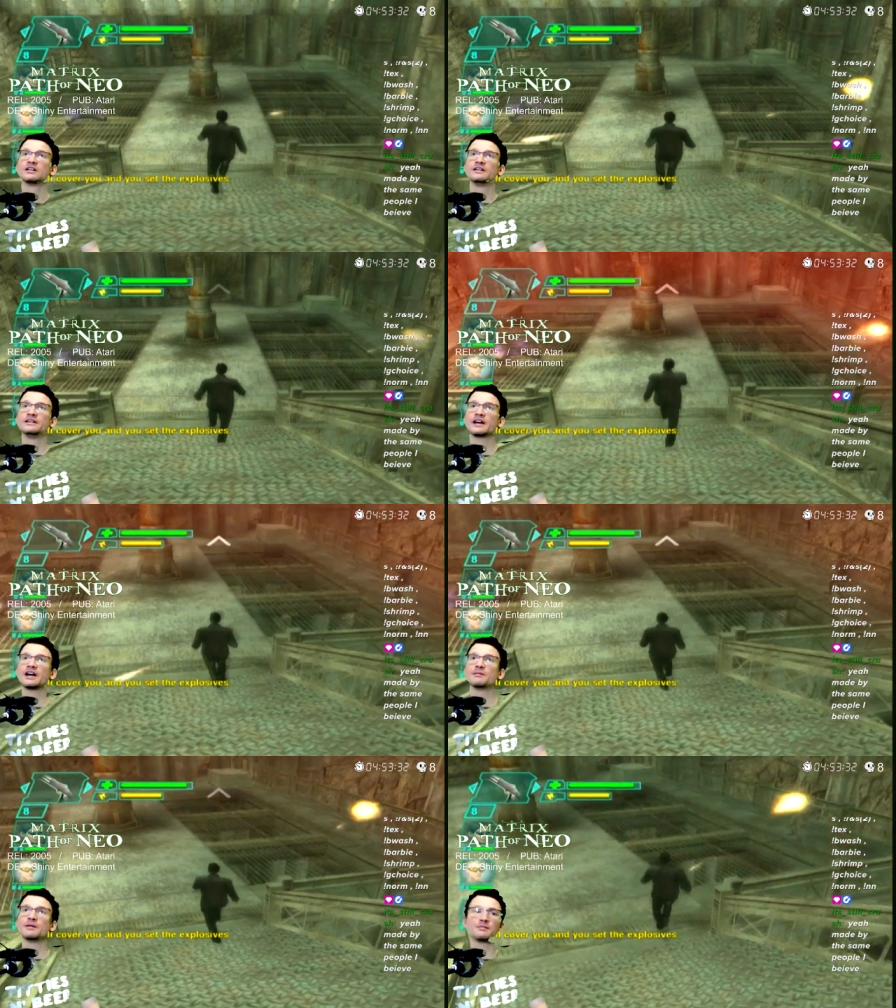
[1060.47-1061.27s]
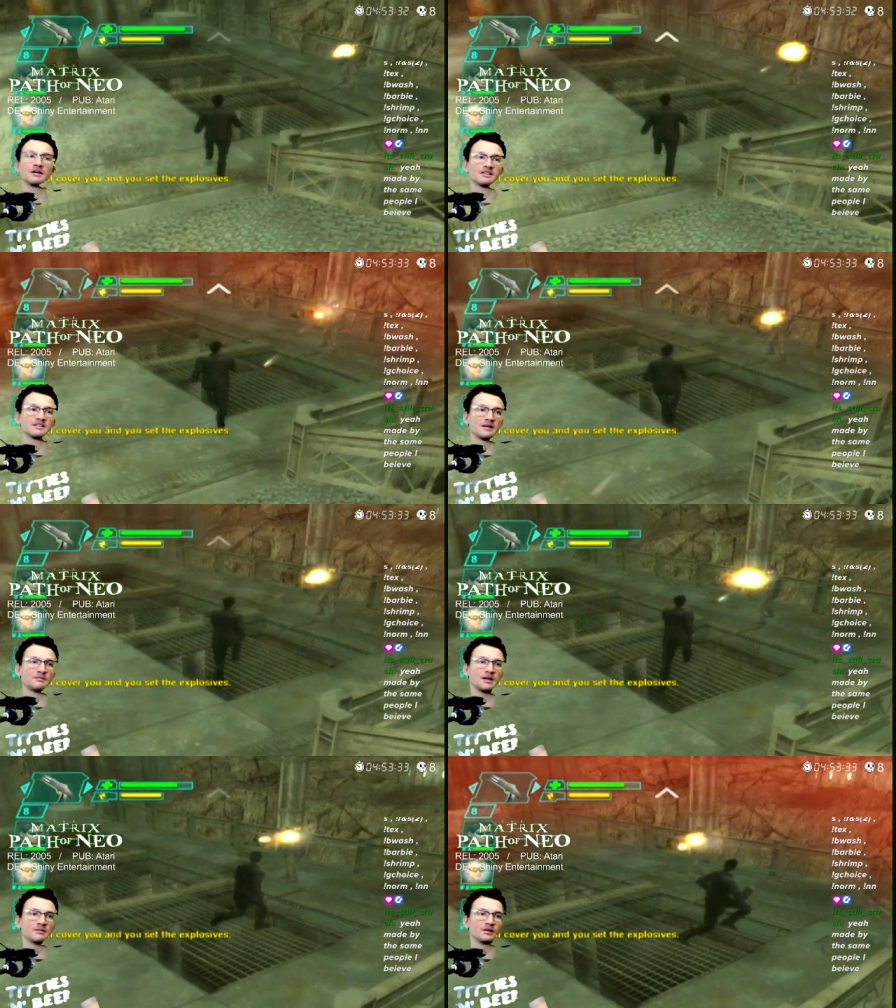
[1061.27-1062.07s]
Yeah, made by the same
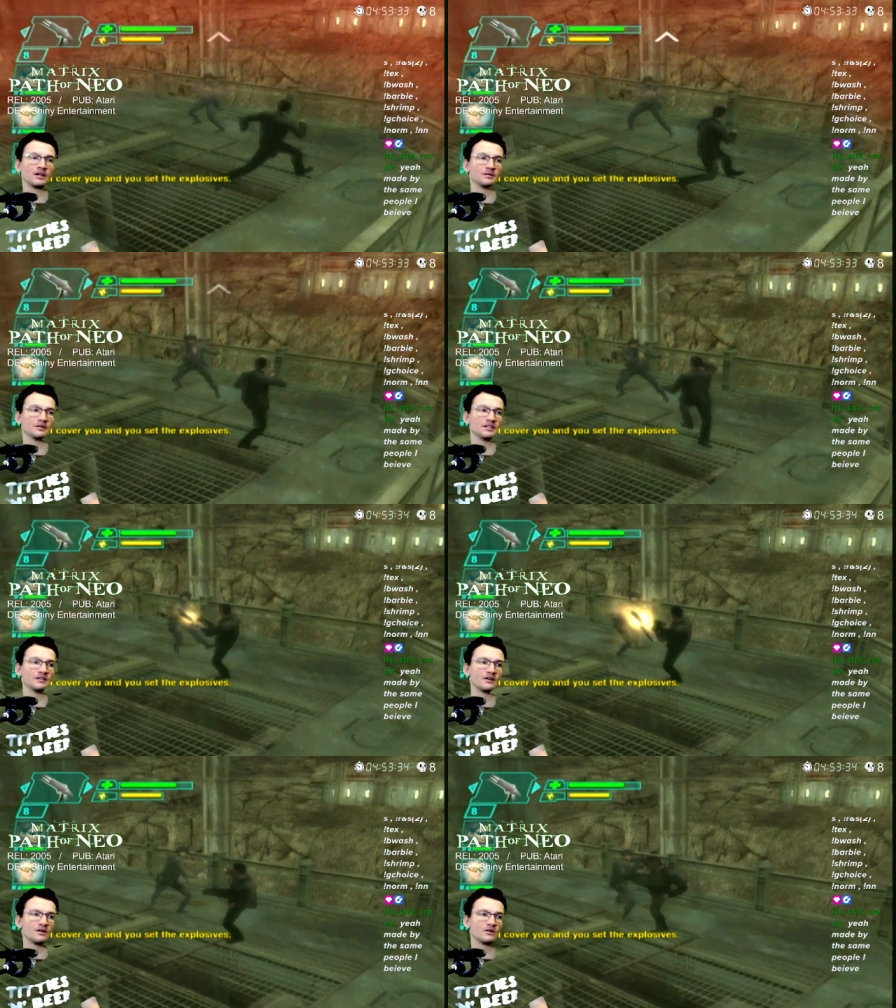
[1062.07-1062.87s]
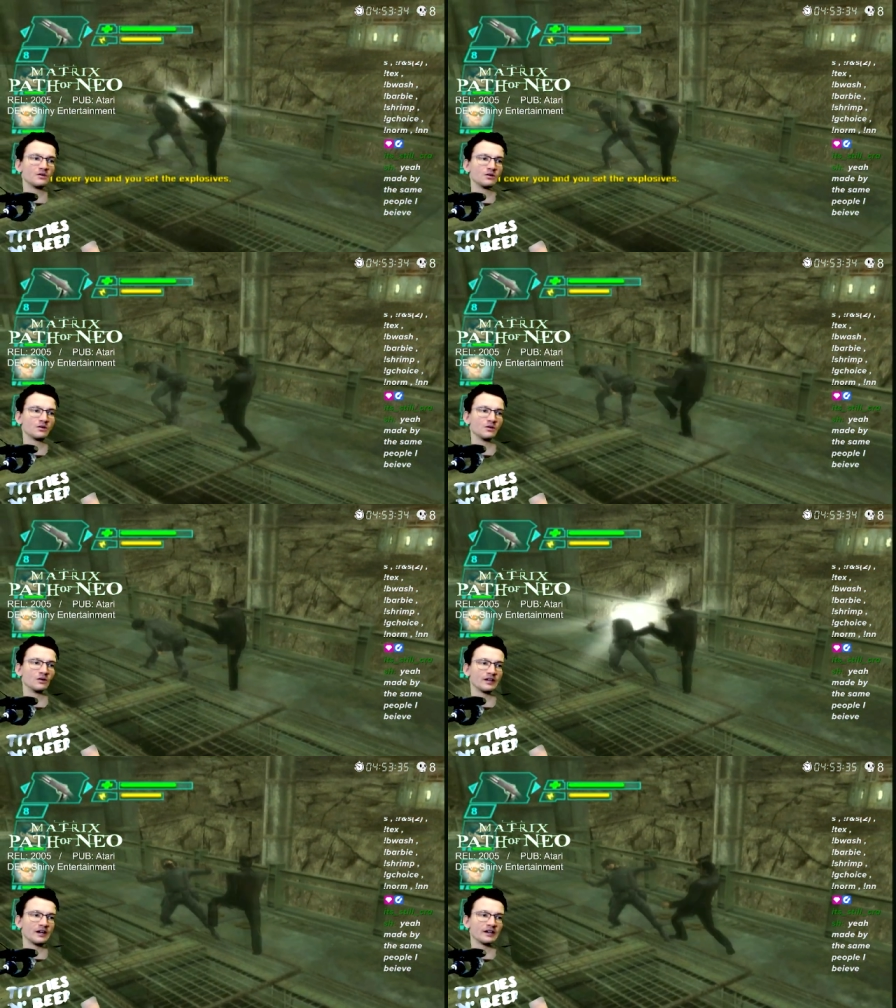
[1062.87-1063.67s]
people, I believe. Oh, cool, cool.
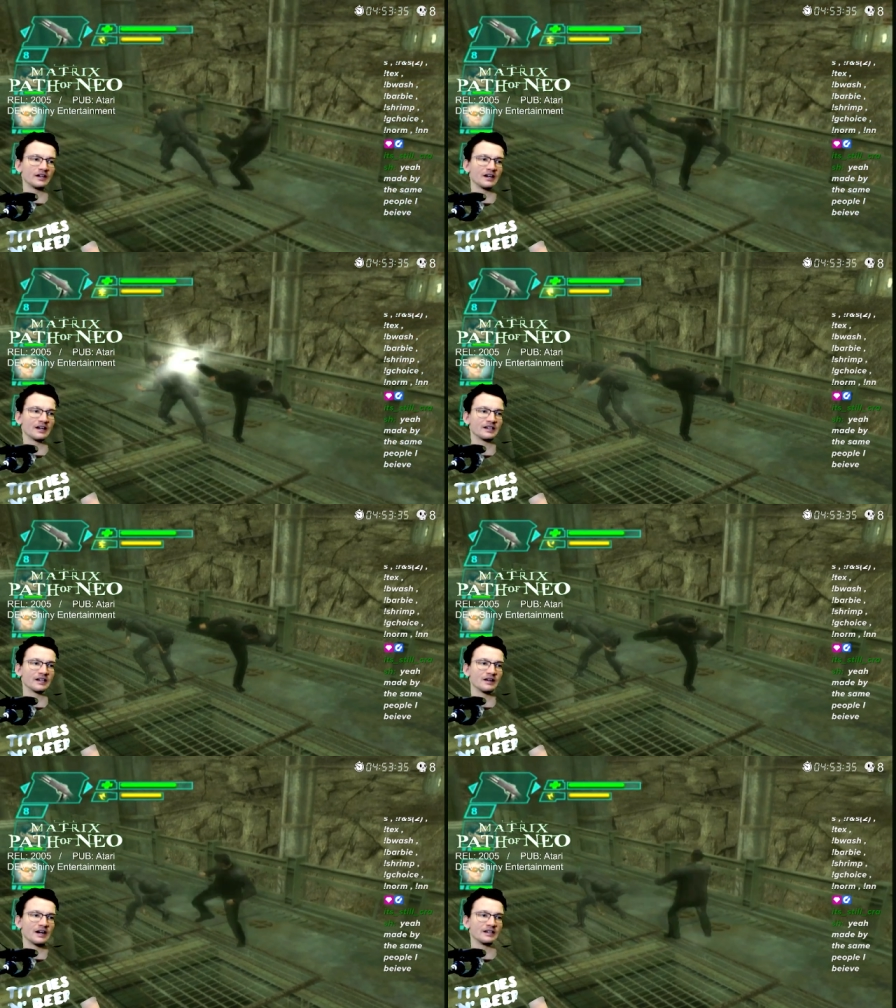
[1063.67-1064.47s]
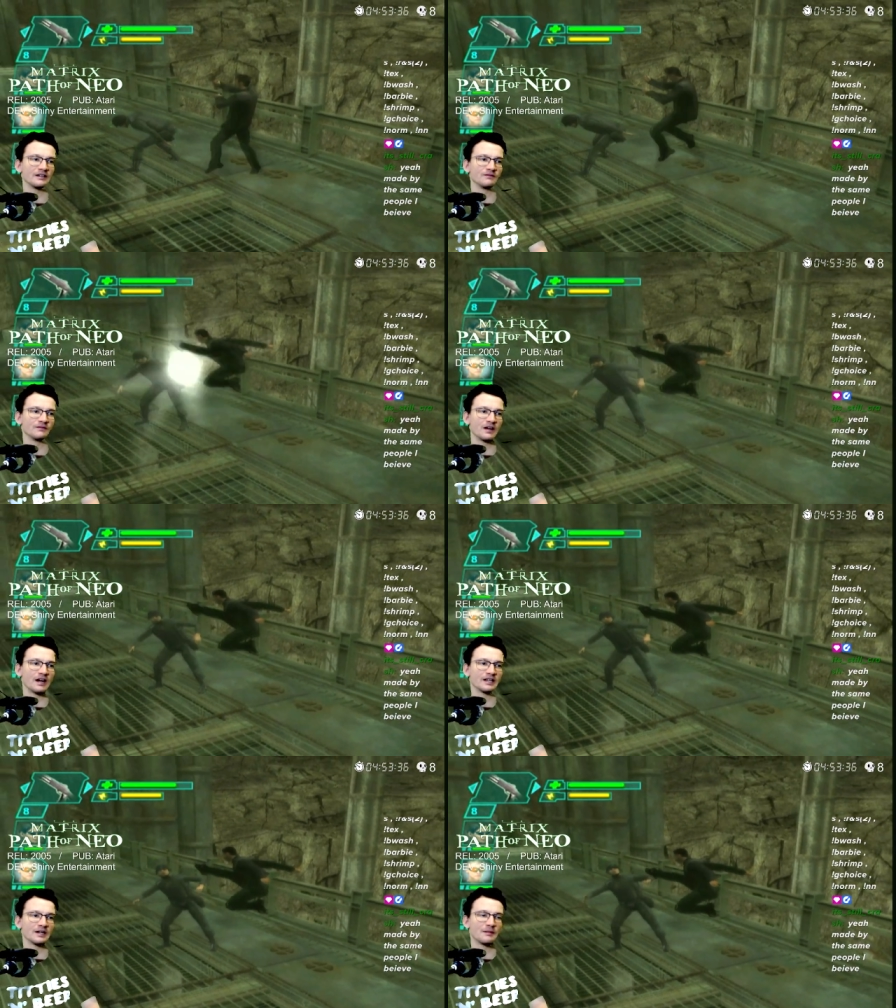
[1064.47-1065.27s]
Now I, I can, I can, I
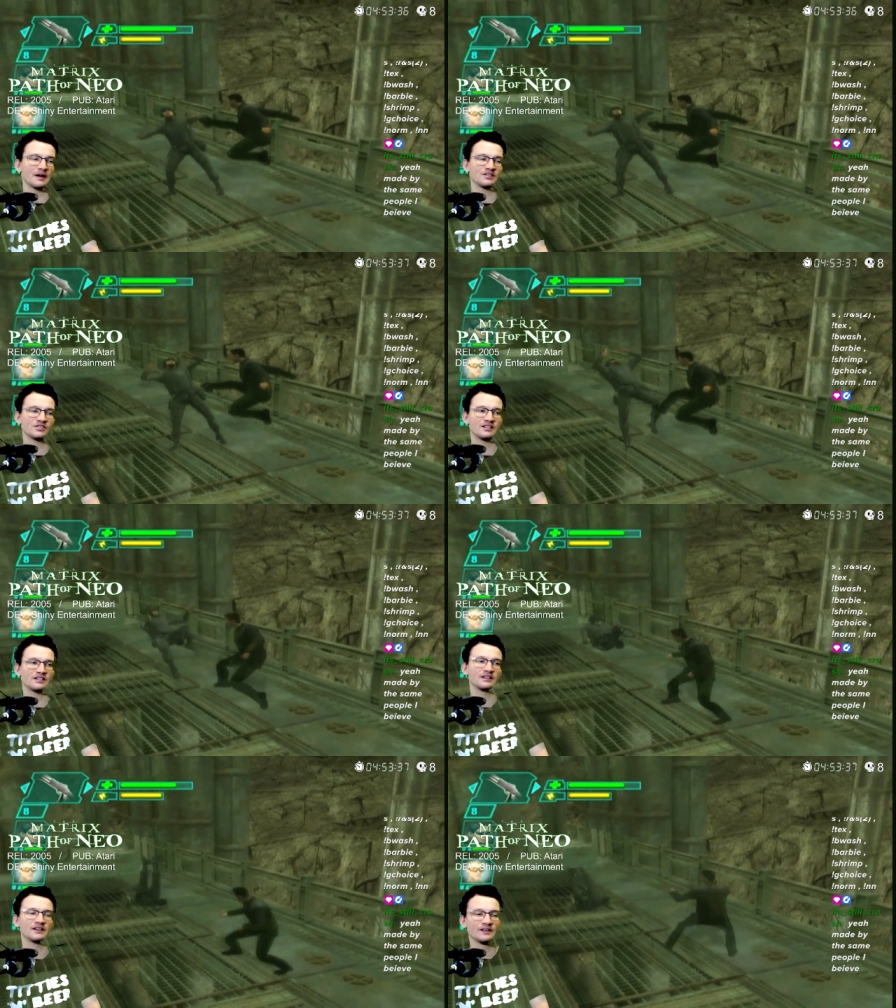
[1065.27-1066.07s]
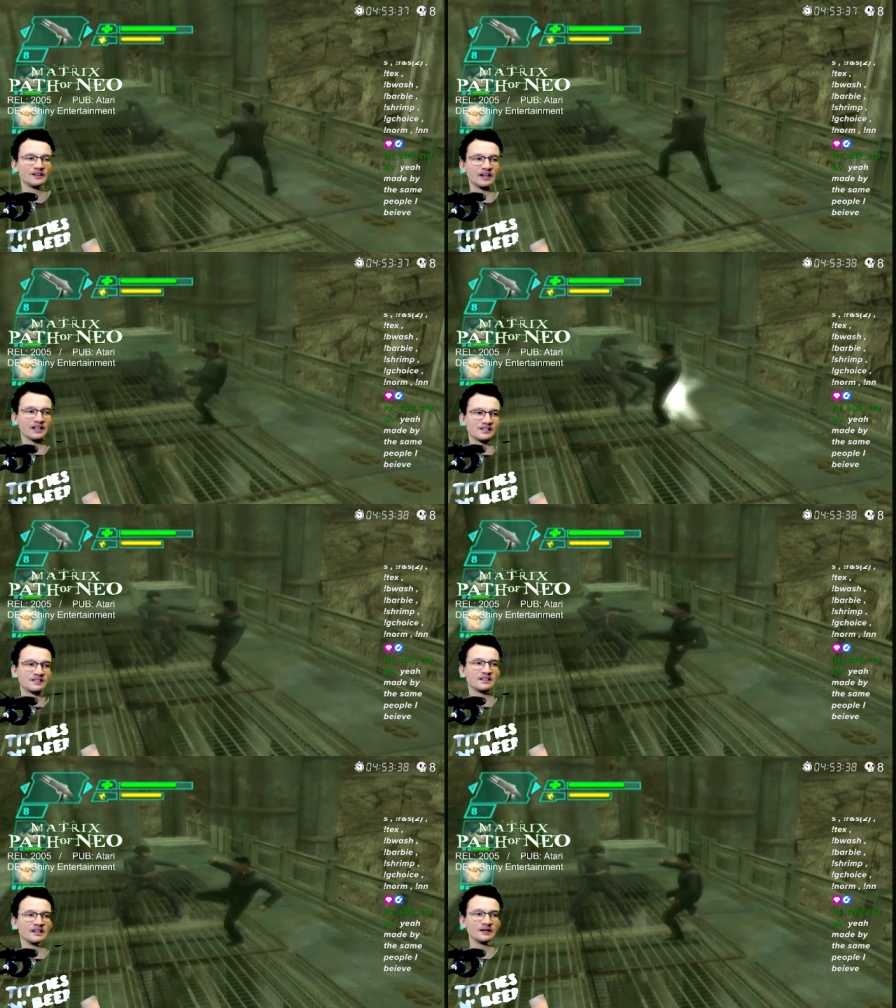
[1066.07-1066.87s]
can imagine it. I can
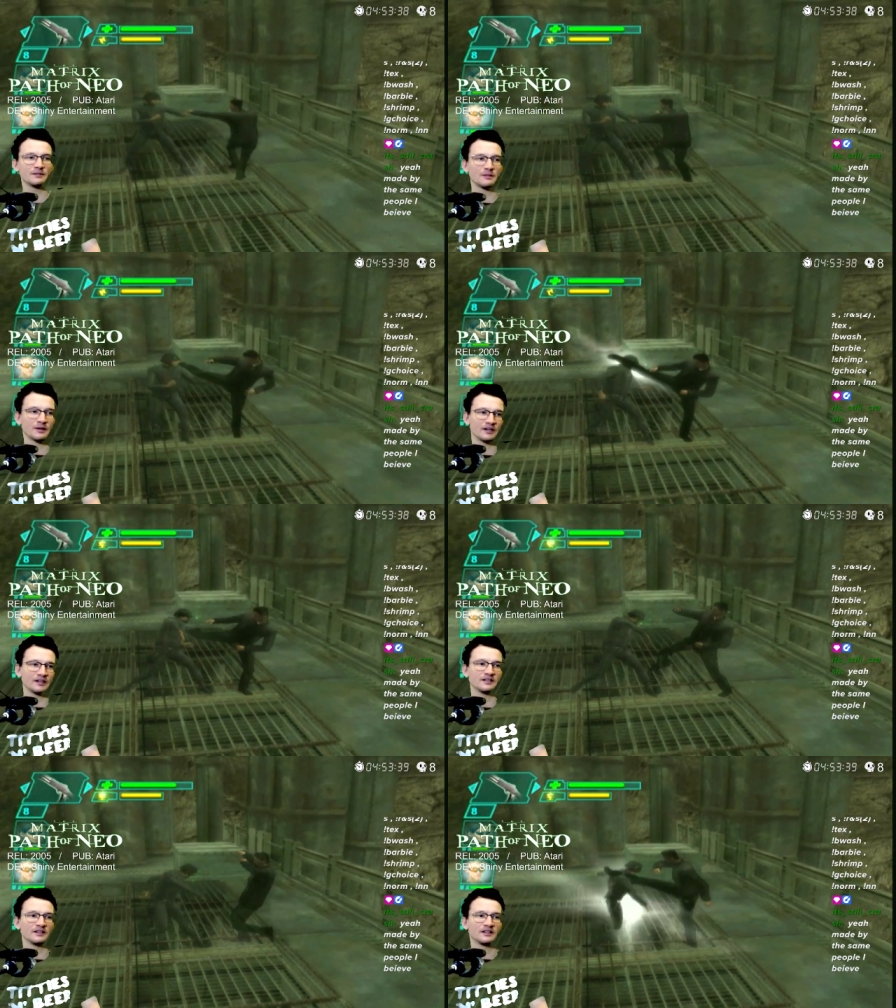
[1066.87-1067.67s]
see it in my mind.